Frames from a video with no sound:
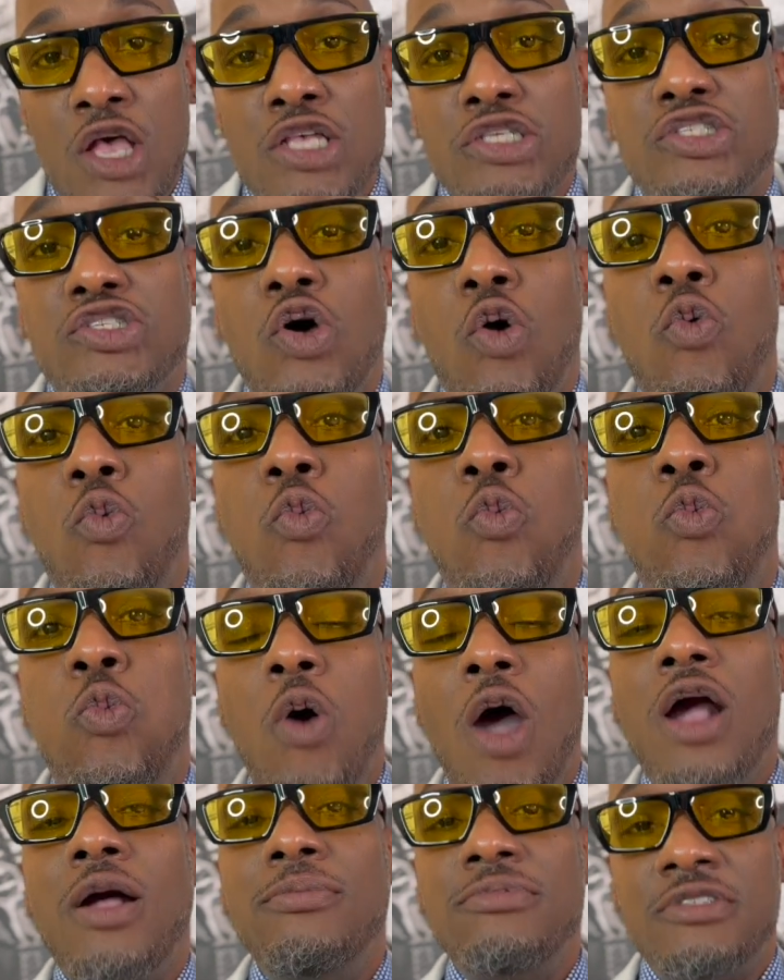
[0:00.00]
So,
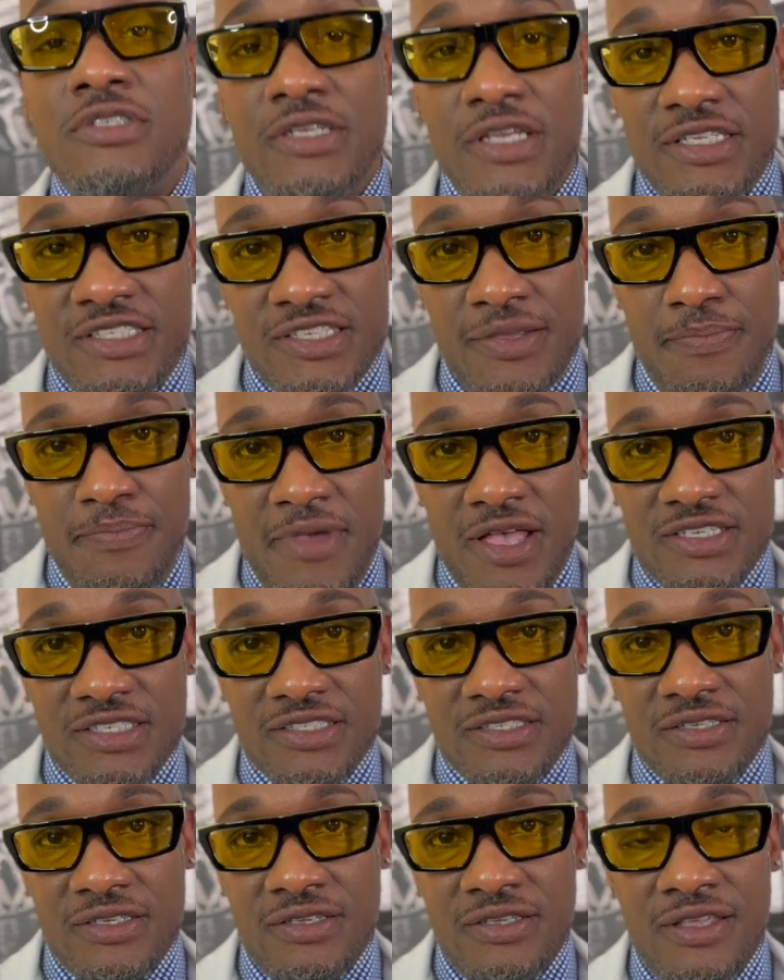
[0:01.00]
welcome to a
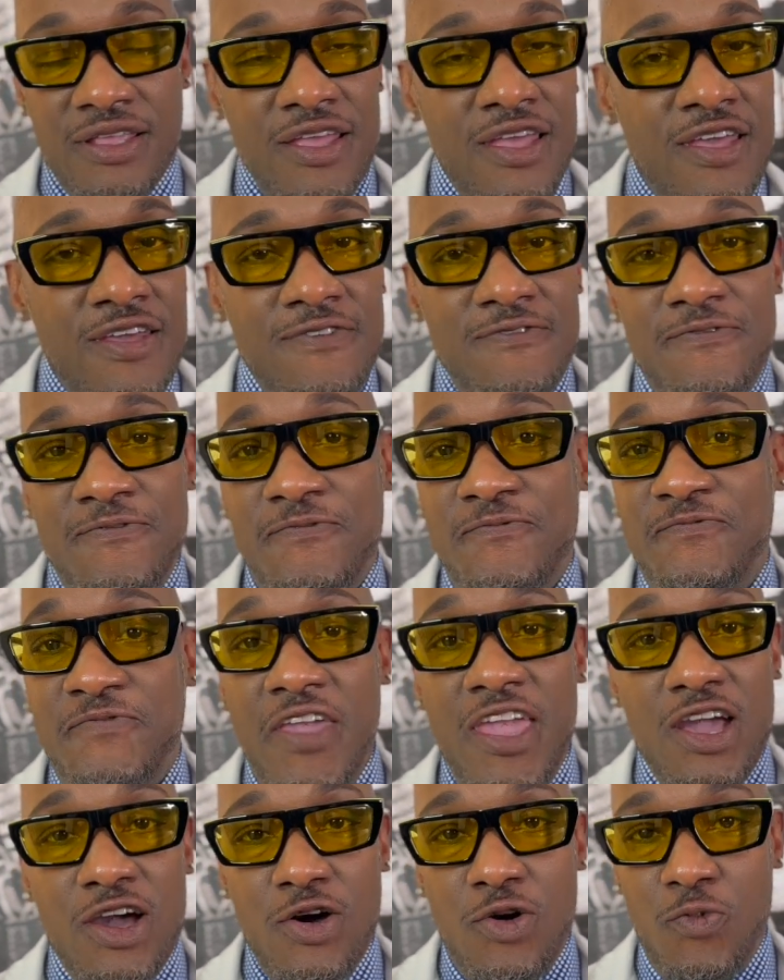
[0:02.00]
semester
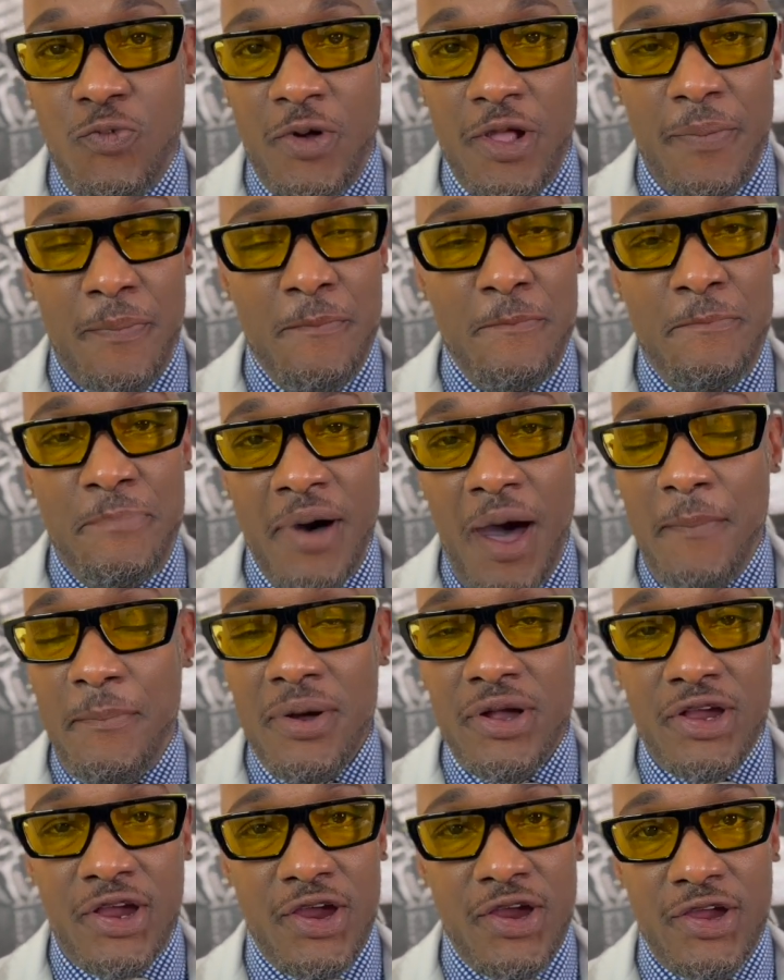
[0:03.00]
filled with
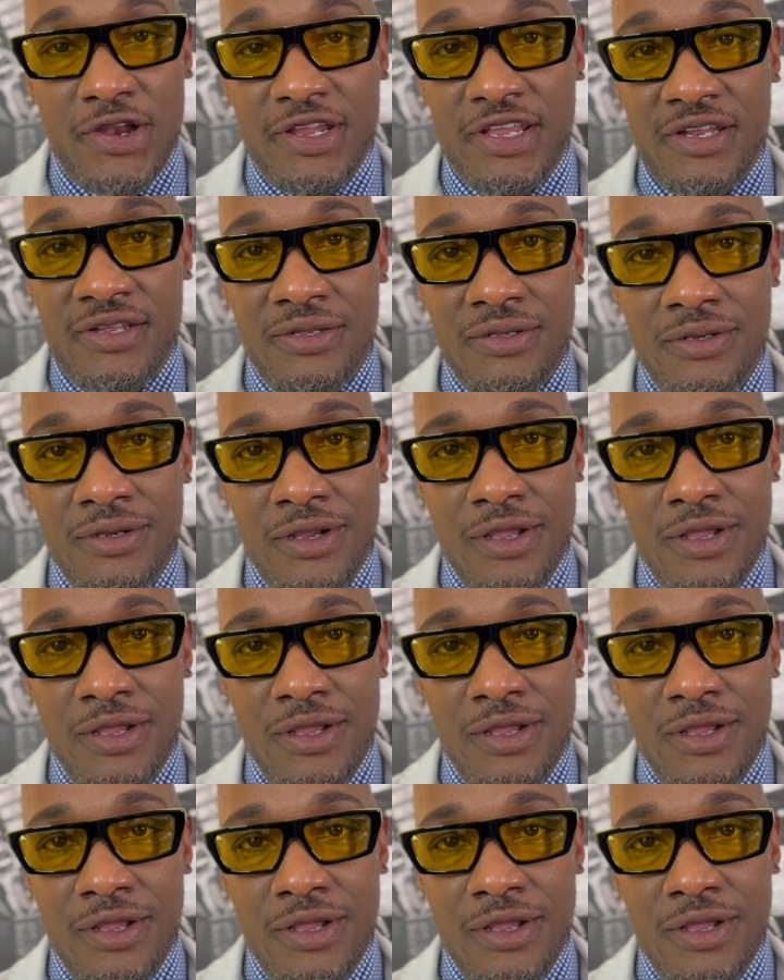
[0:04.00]
bumper curling,